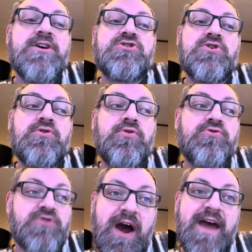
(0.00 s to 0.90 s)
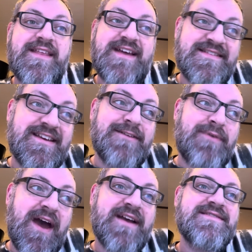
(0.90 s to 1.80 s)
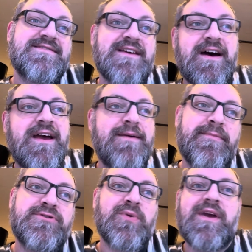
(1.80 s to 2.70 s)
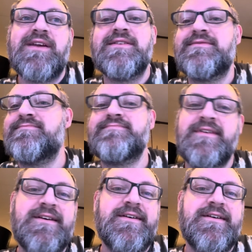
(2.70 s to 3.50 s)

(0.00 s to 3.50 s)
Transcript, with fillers: to dry the desiccant packs uh, in between